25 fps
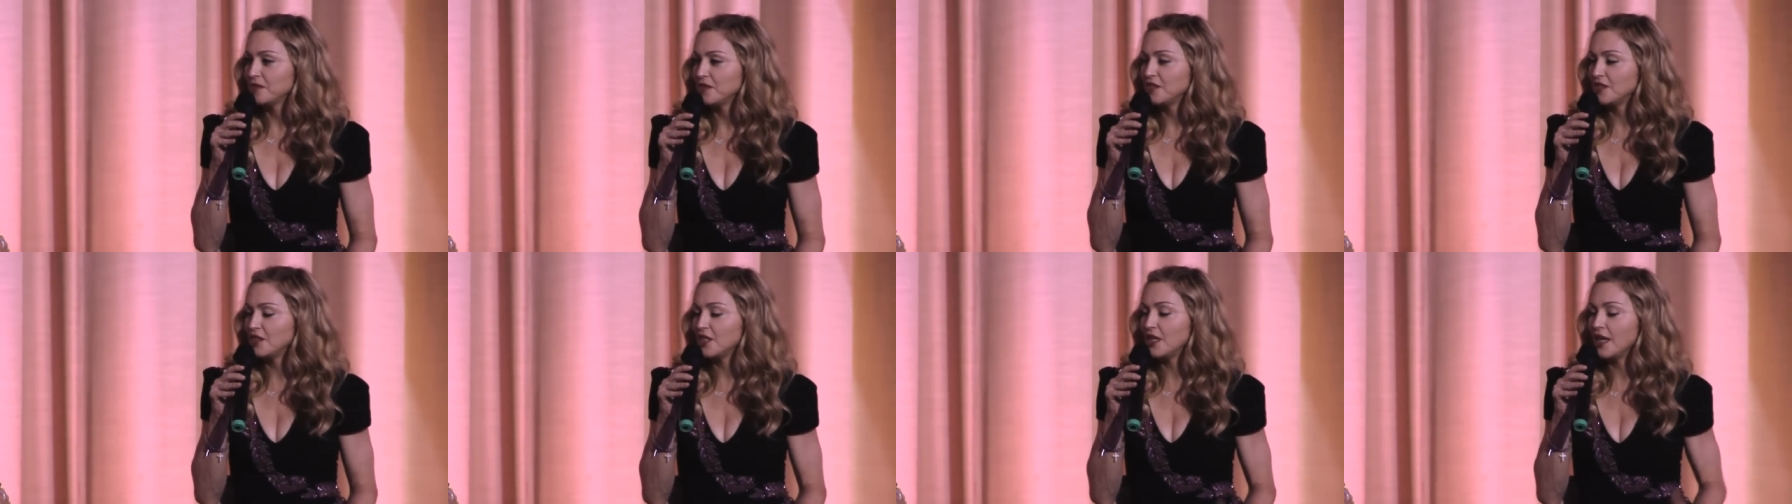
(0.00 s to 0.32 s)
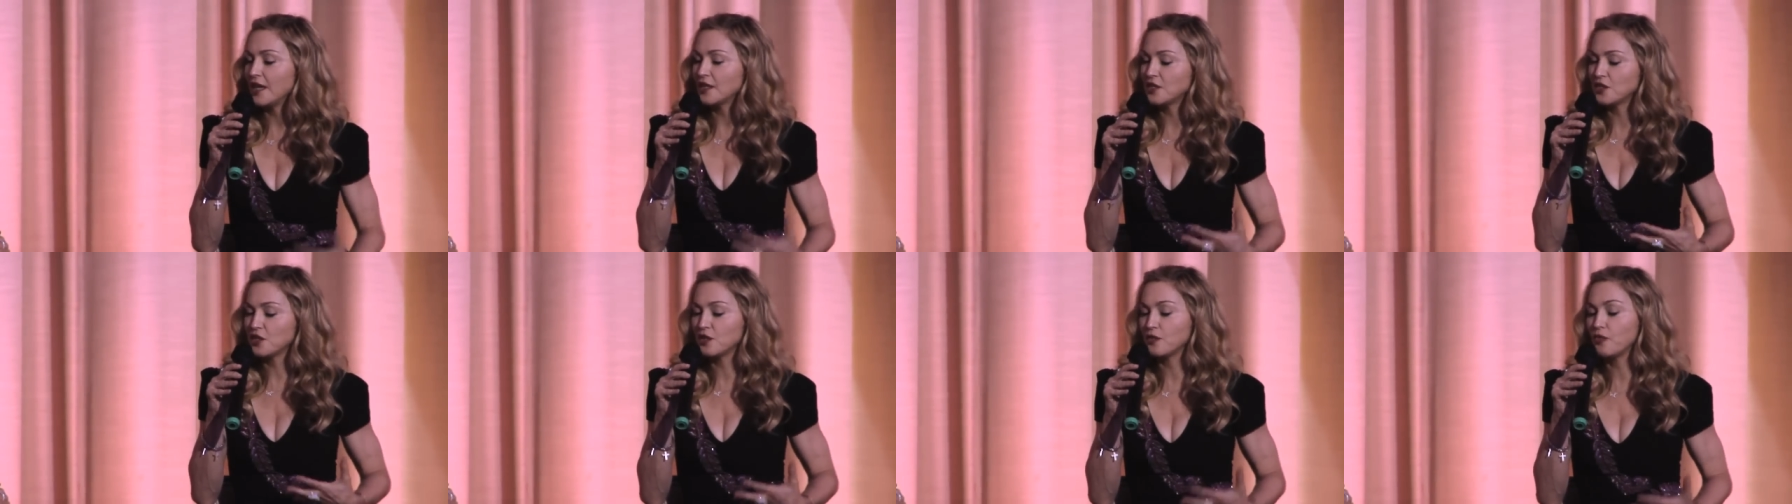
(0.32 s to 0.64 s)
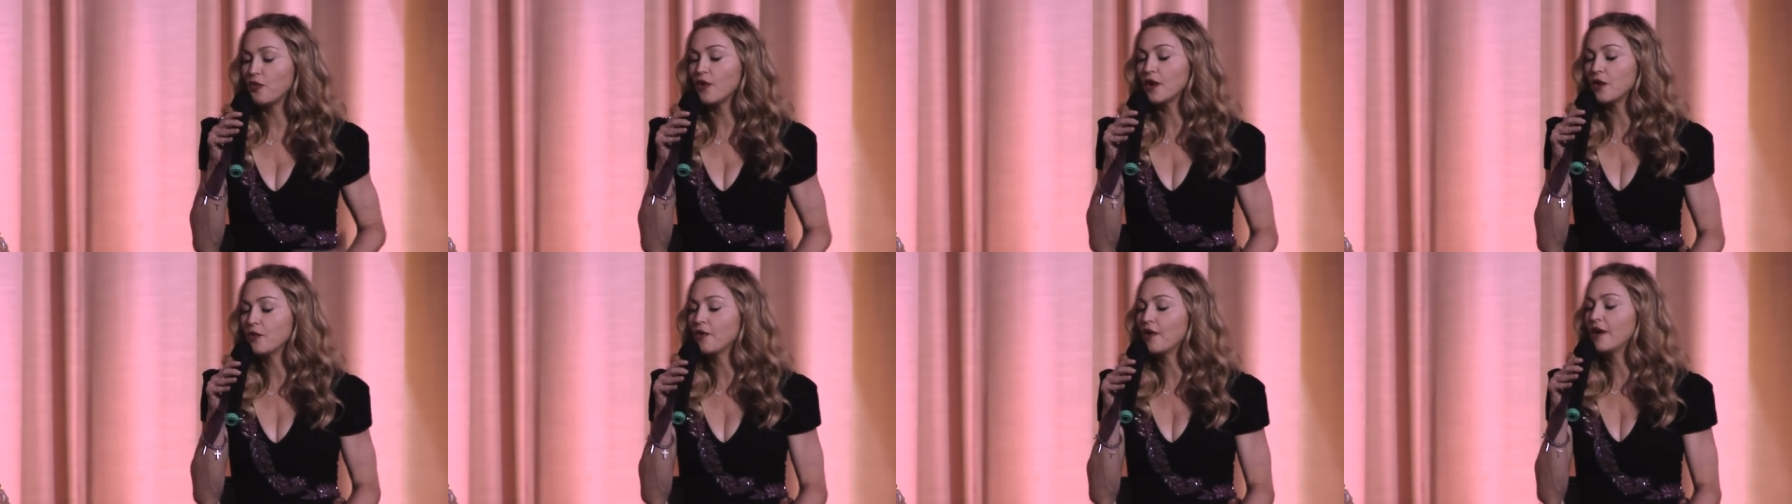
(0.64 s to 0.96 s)
to get to the
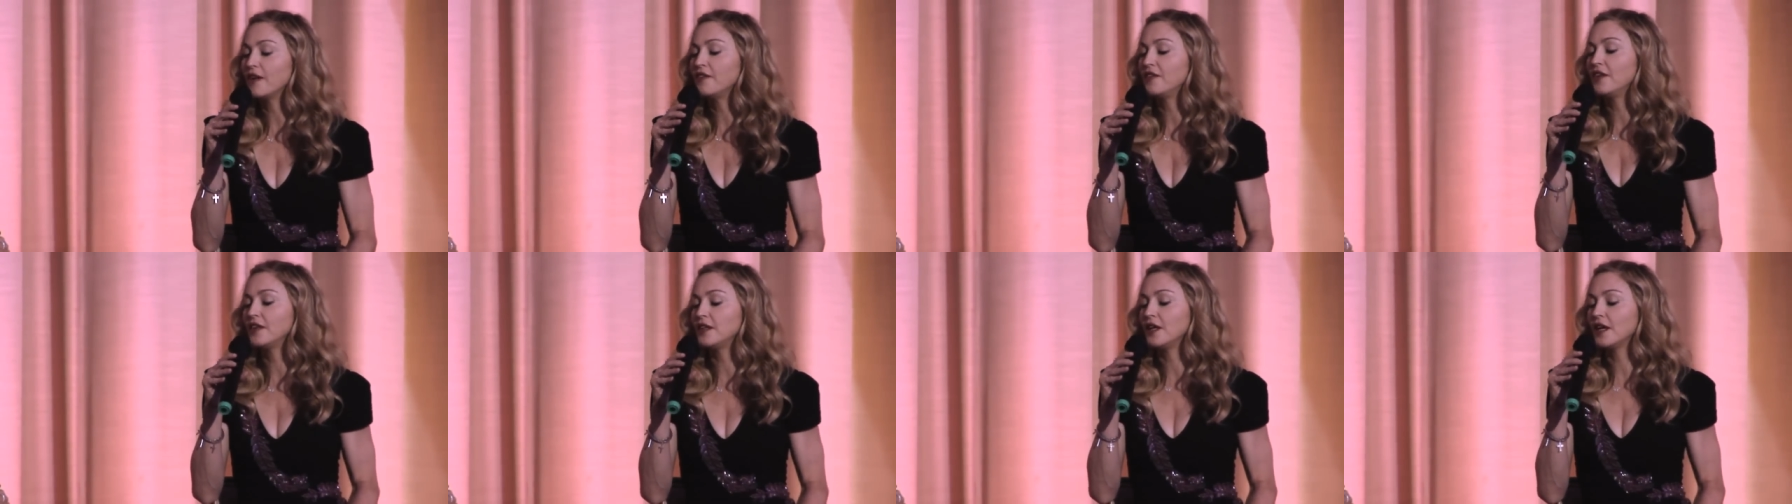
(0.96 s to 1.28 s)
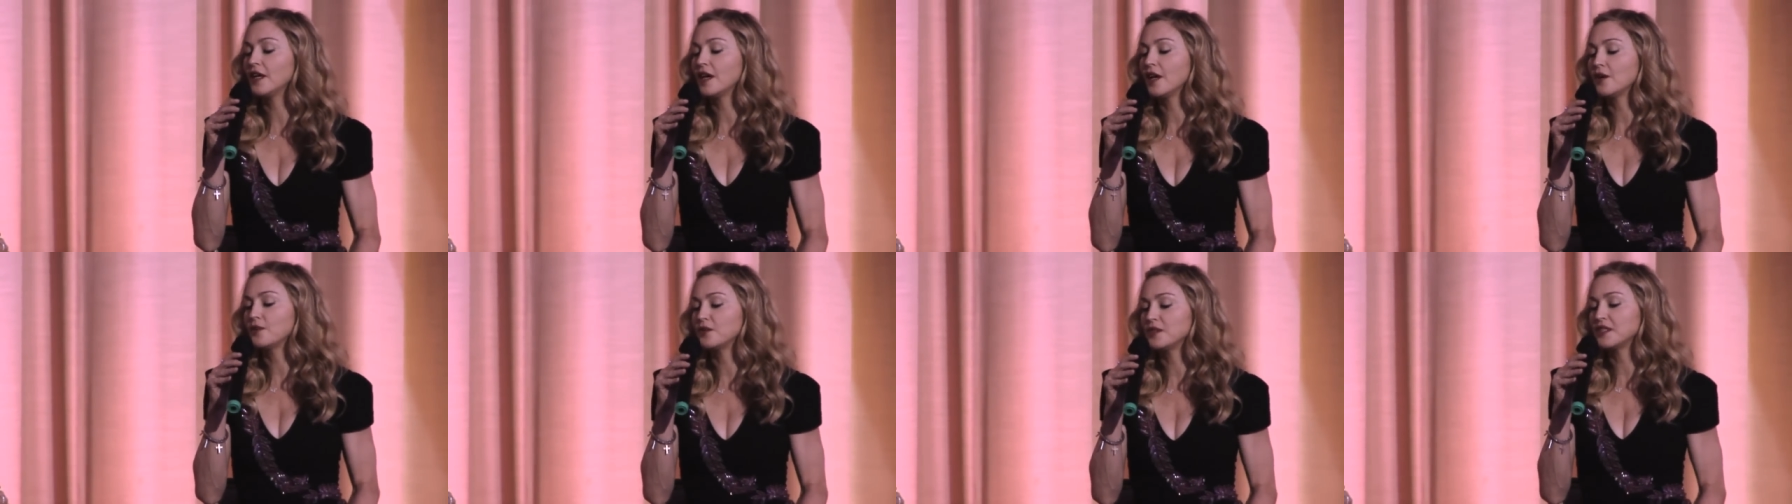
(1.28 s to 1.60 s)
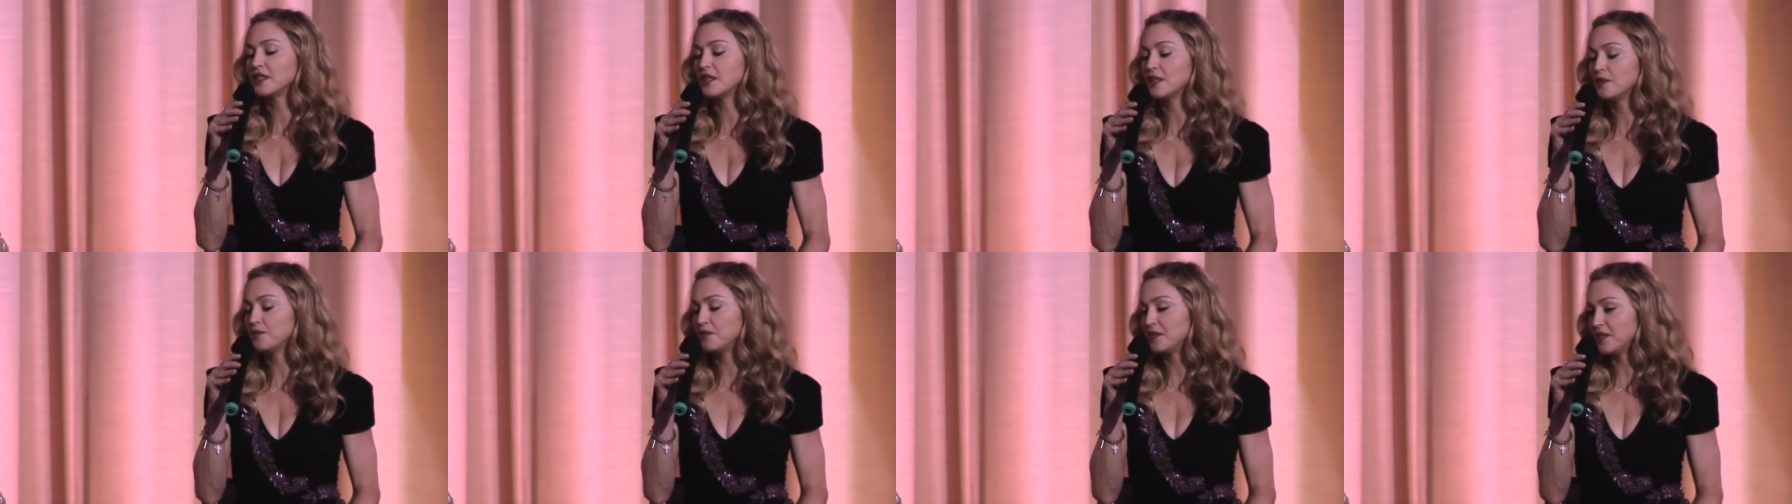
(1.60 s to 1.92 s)
point where I felt like I was
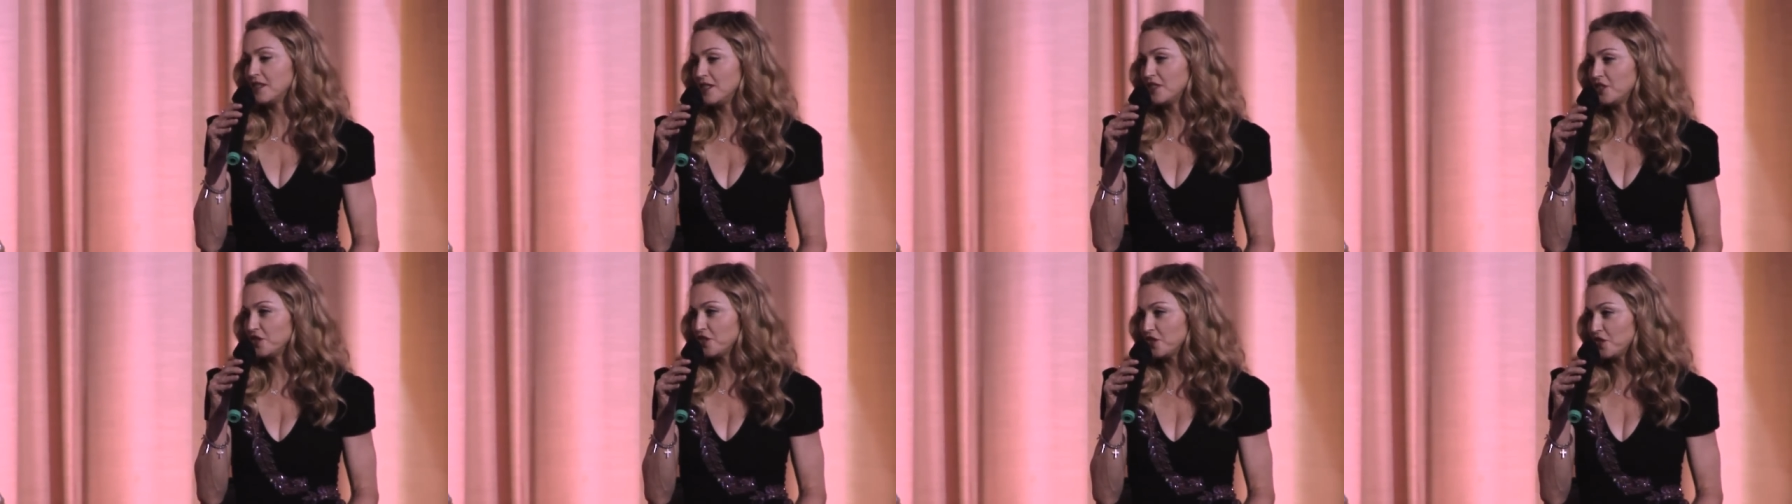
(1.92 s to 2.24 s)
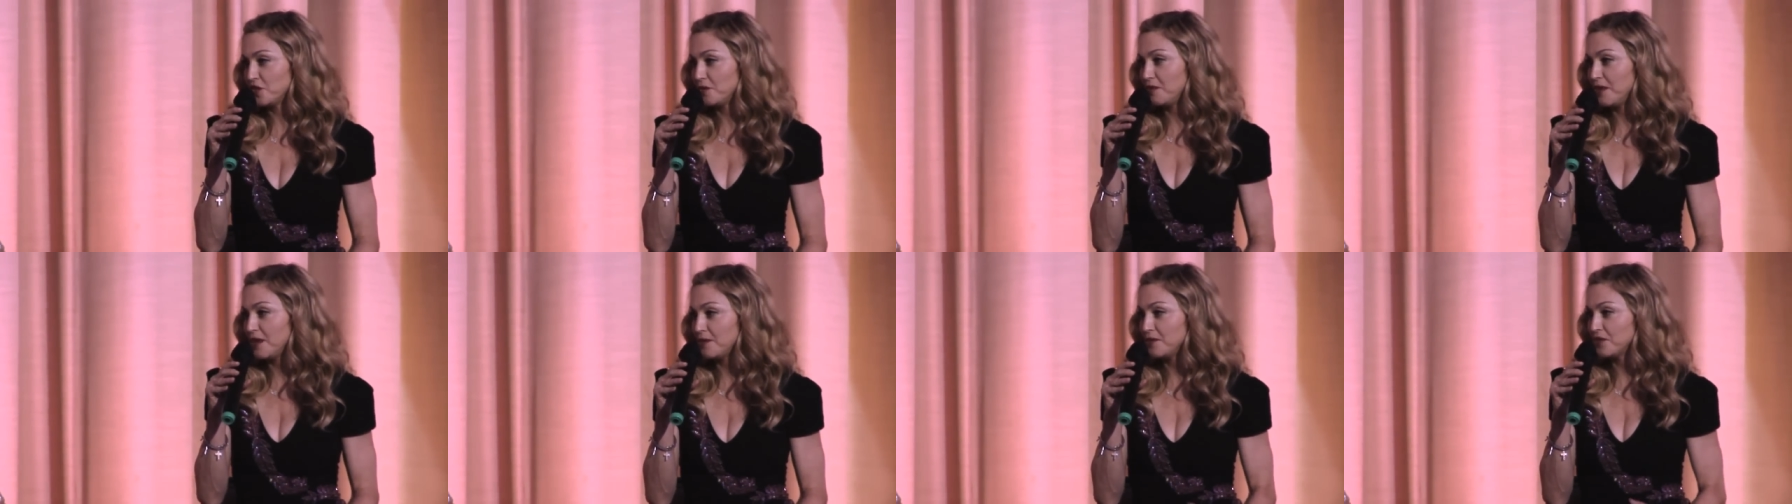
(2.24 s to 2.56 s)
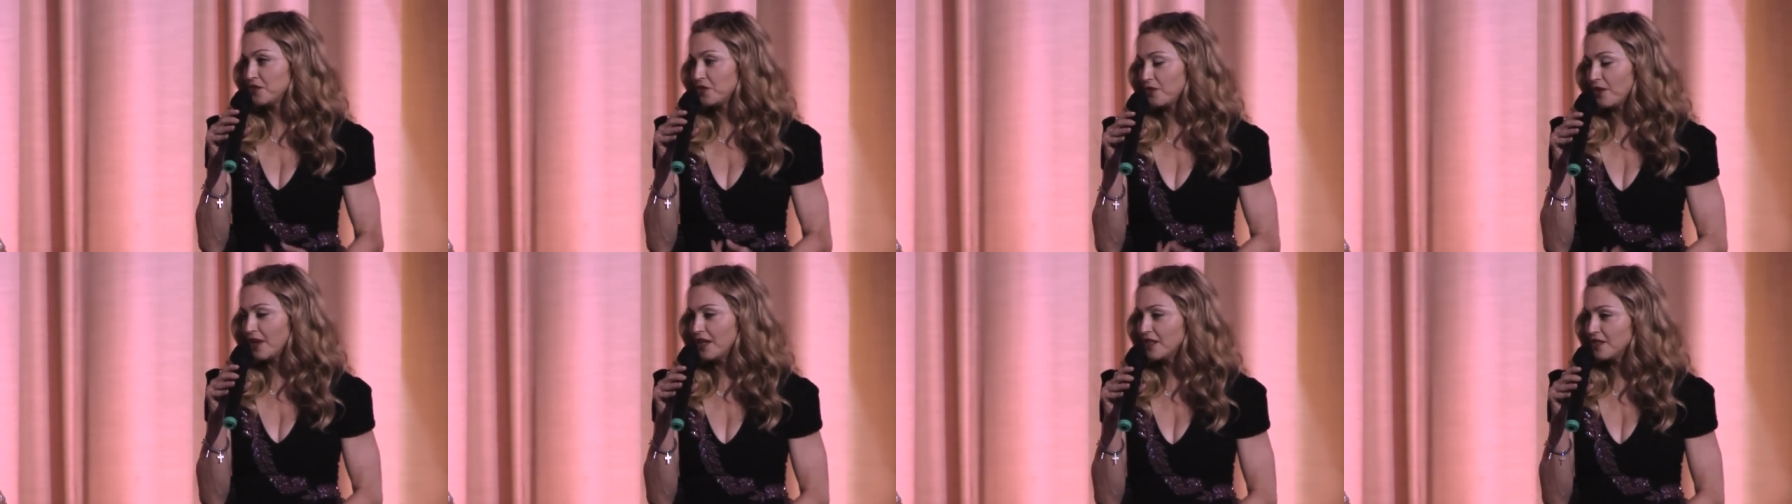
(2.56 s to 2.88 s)
in a position to be able
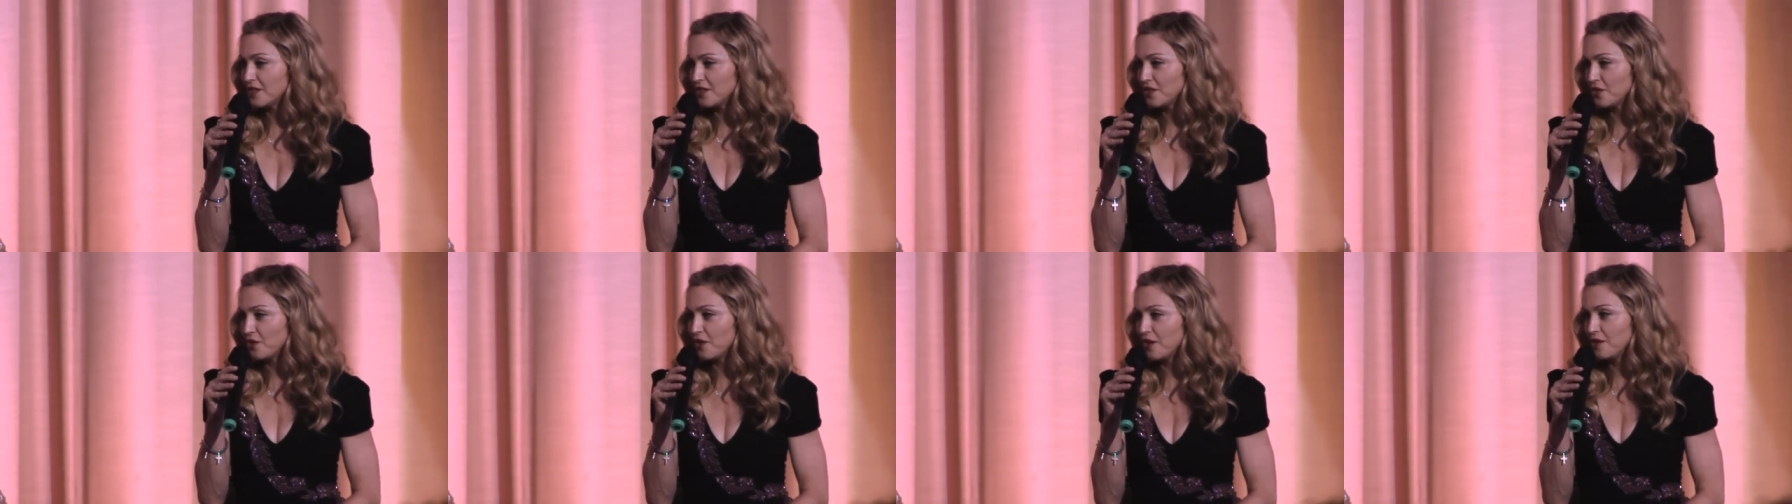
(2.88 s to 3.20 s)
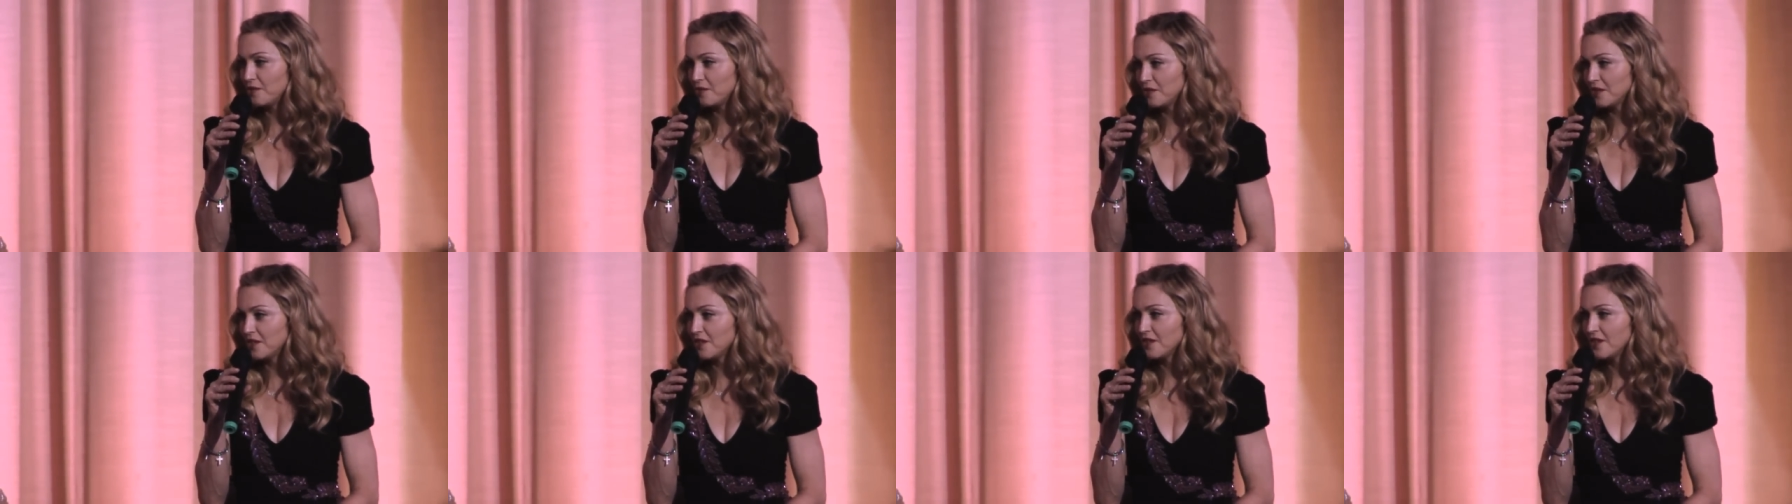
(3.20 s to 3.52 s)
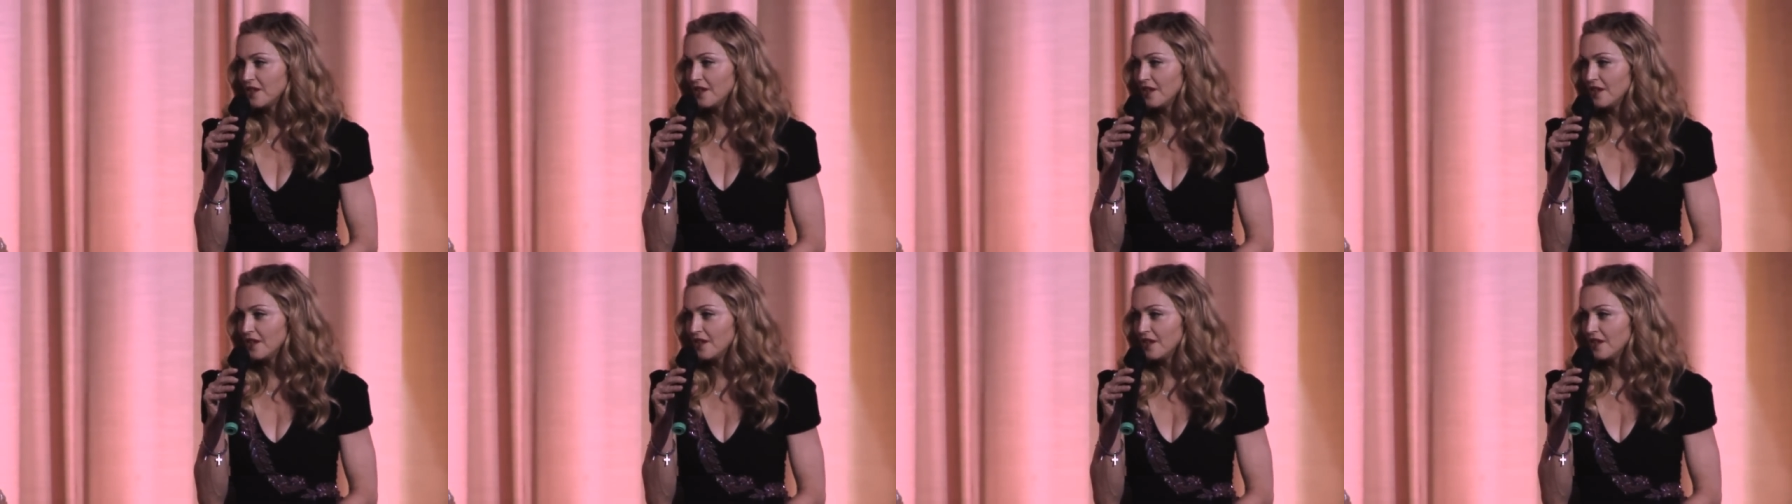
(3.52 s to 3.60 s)
to write the script.